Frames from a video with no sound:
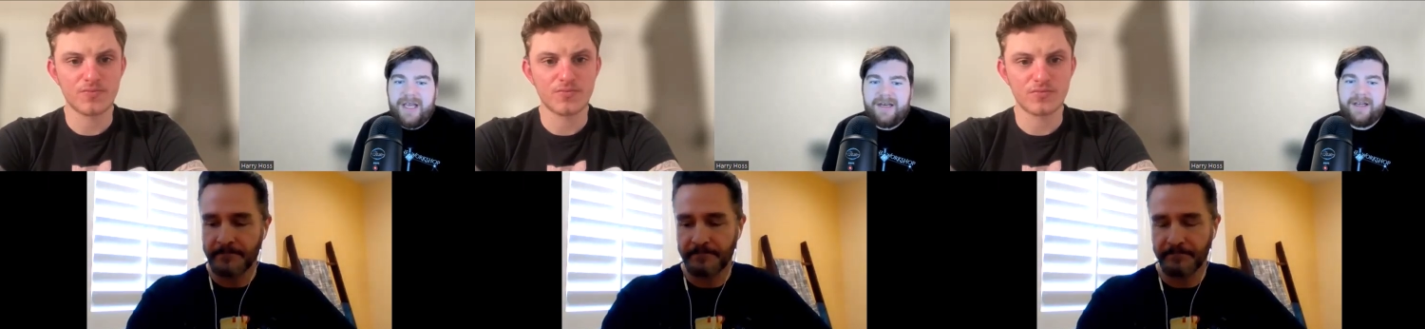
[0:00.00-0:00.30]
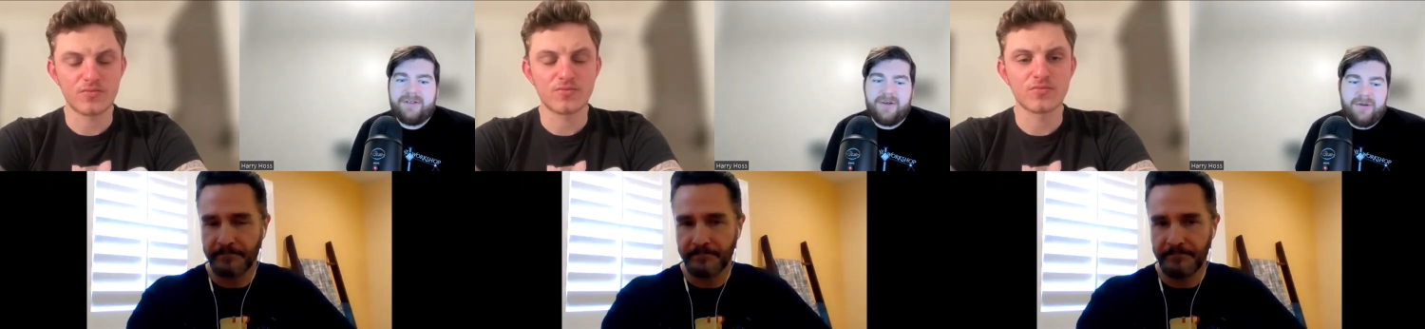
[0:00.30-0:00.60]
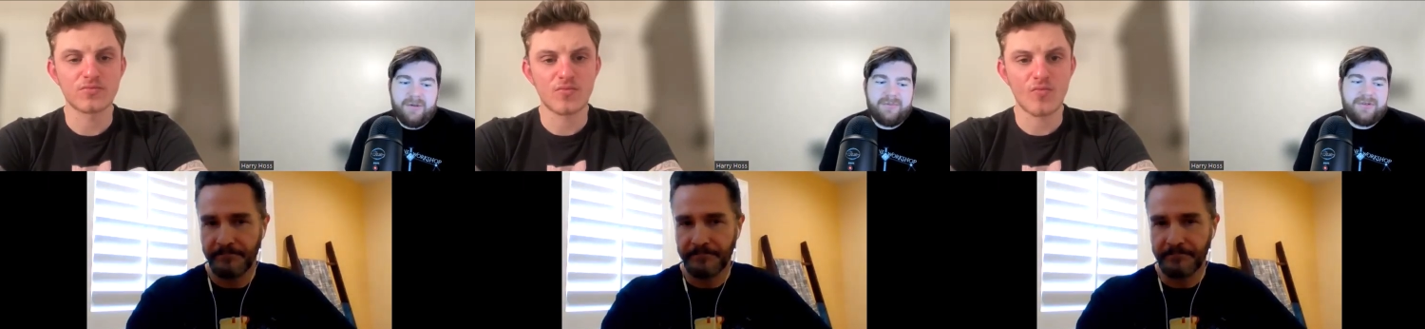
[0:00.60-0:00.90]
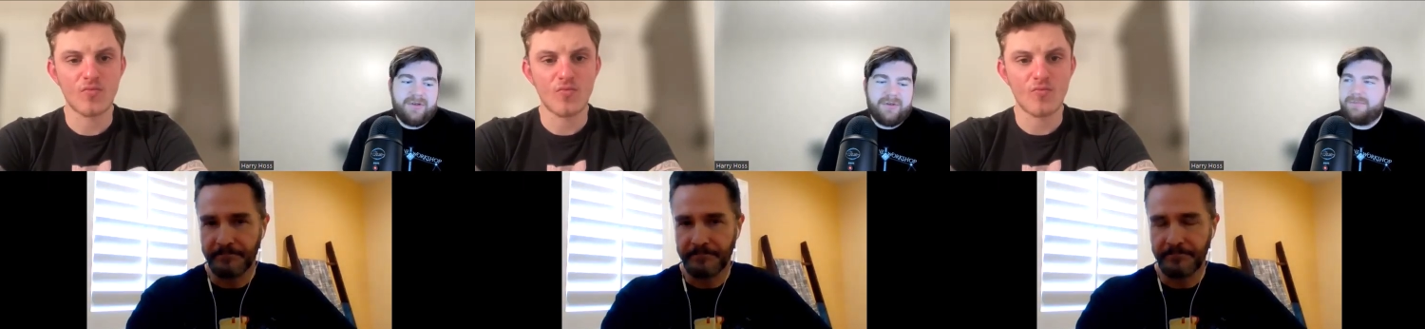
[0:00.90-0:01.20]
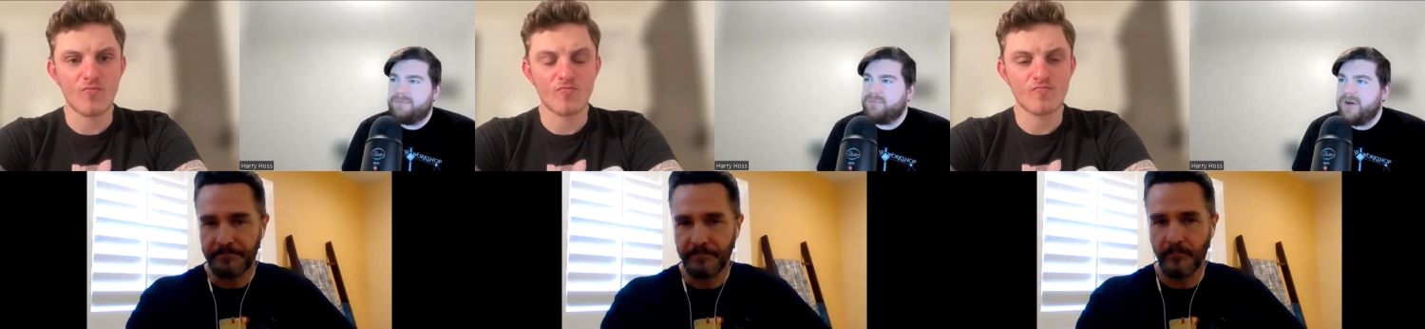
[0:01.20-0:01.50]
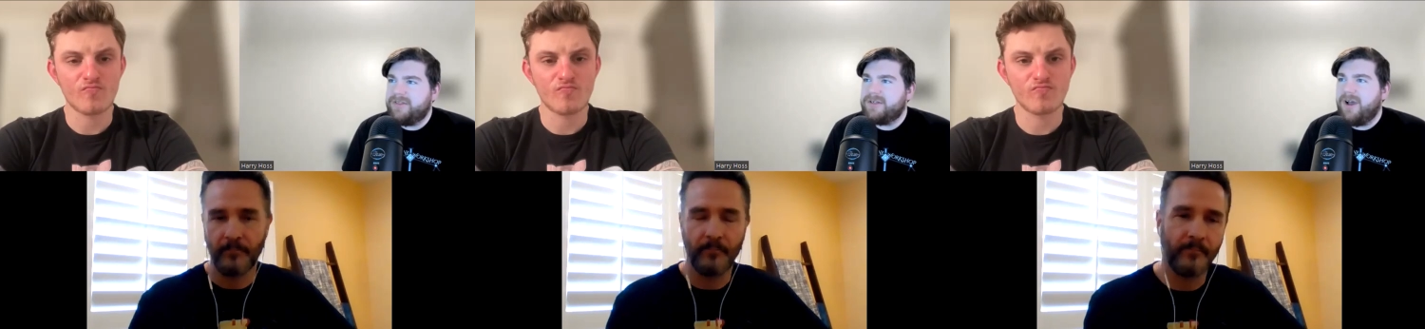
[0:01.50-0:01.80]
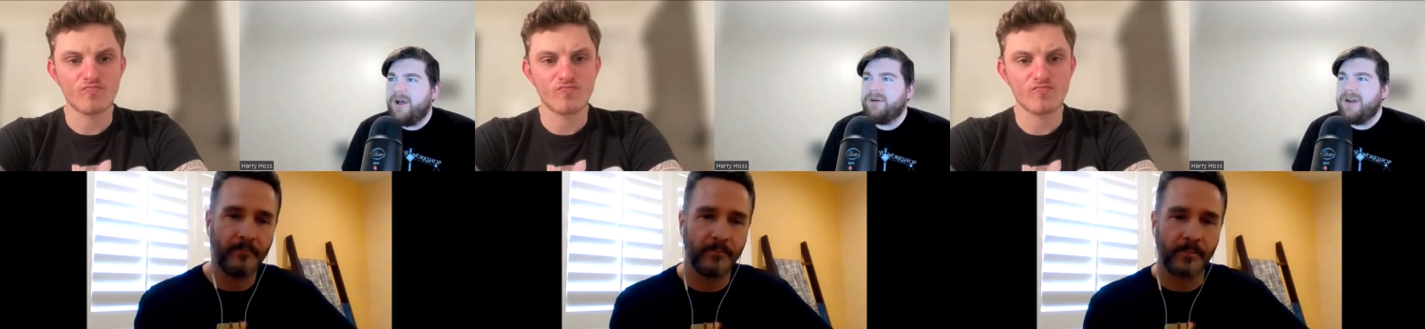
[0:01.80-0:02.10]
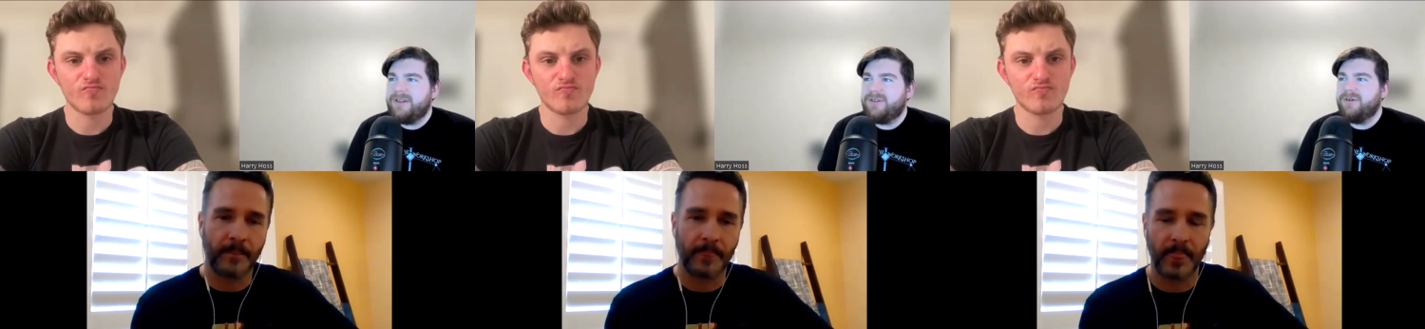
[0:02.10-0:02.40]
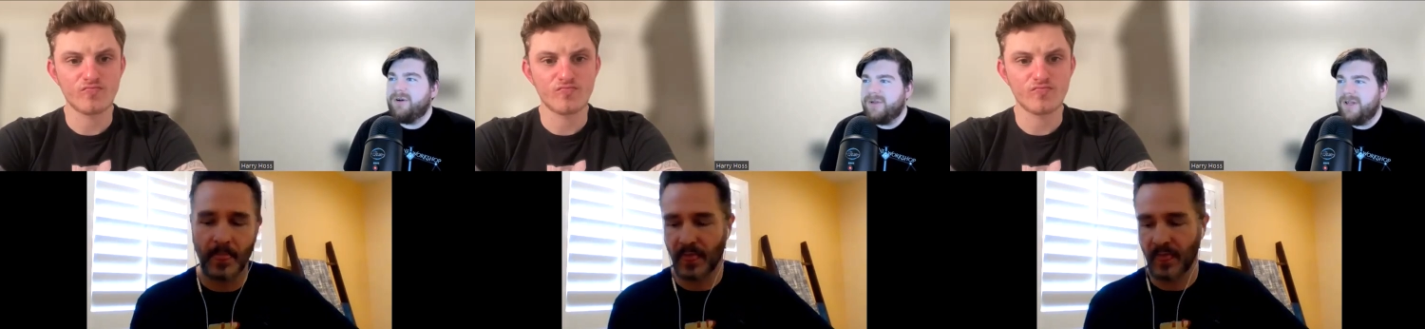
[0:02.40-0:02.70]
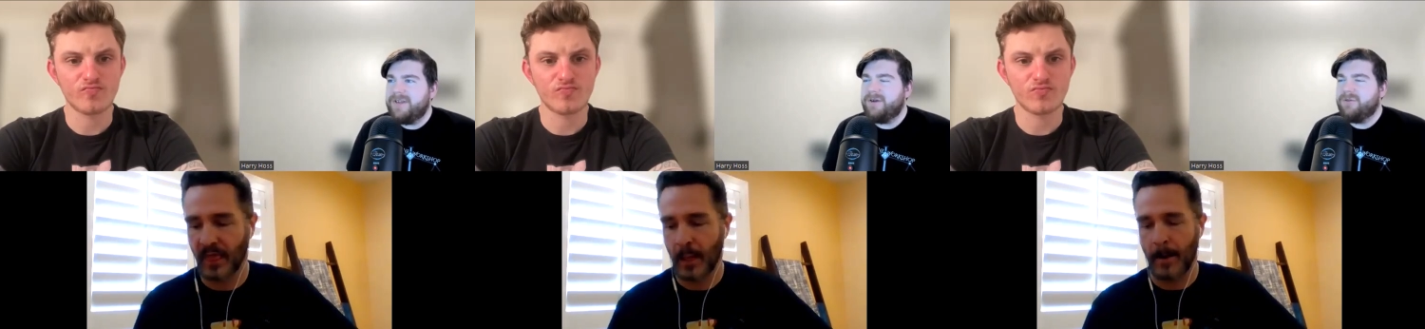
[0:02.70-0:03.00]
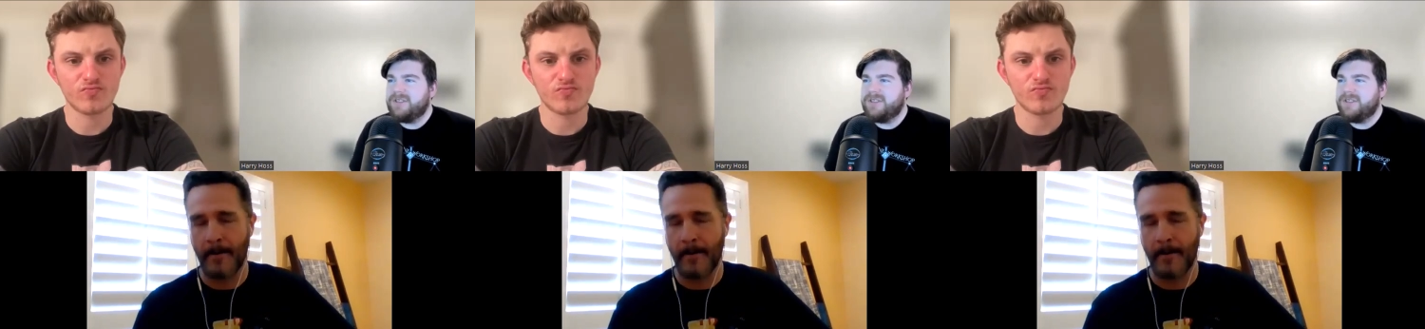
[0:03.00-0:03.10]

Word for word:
Speaker 1: planning to, to print the dollar into oblivion,